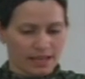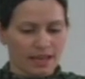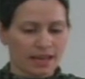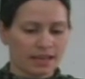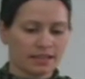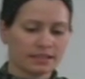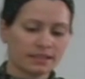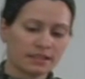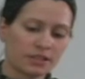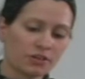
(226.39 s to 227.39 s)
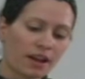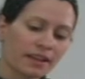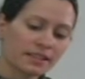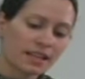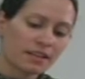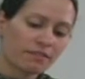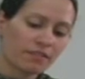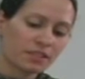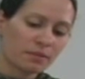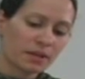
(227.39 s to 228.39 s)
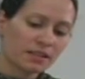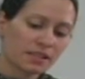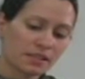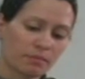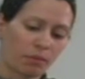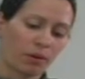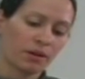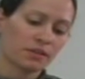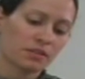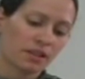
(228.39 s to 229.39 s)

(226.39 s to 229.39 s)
And the drying 10 to 15 minutes is important,